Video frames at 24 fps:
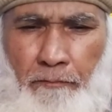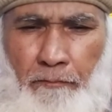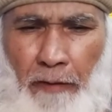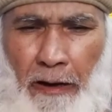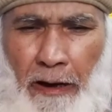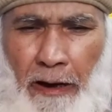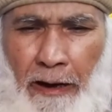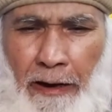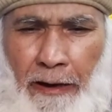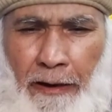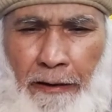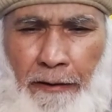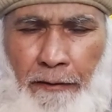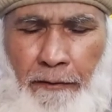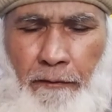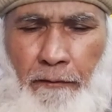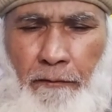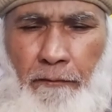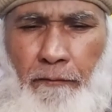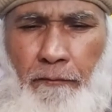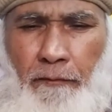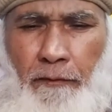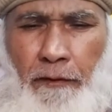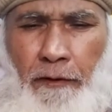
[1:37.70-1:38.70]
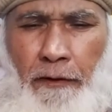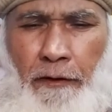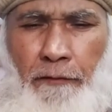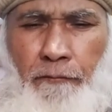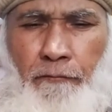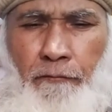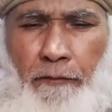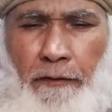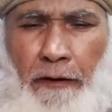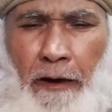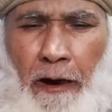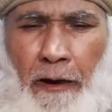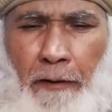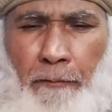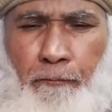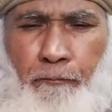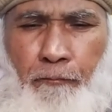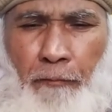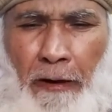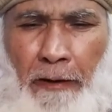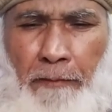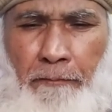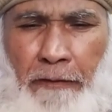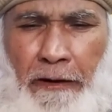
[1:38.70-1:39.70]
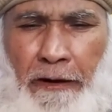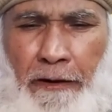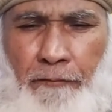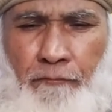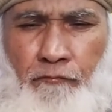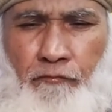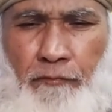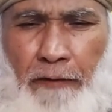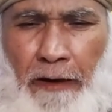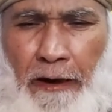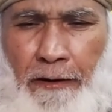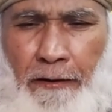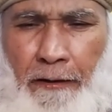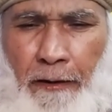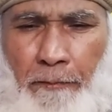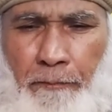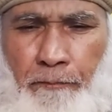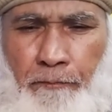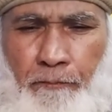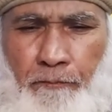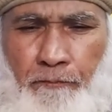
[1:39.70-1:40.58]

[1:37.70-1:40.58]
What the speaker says: and disturb family setup.